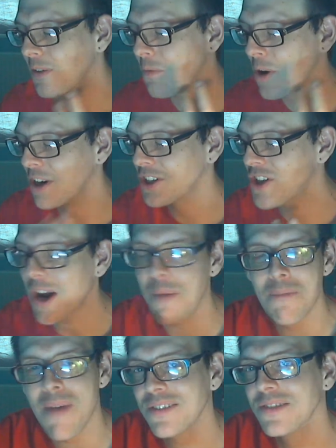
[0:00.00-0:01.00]
we're going to check
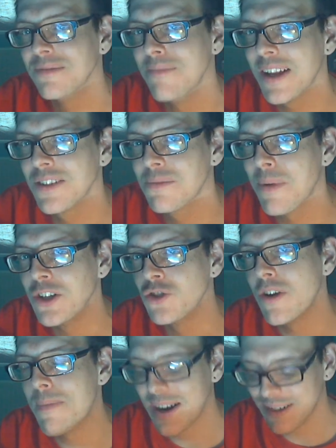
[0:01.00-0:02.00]
out massive melons by
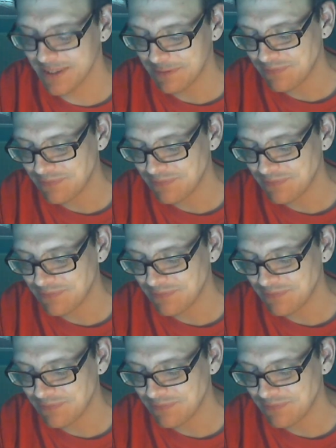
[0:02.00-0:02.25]
Drip Hacks.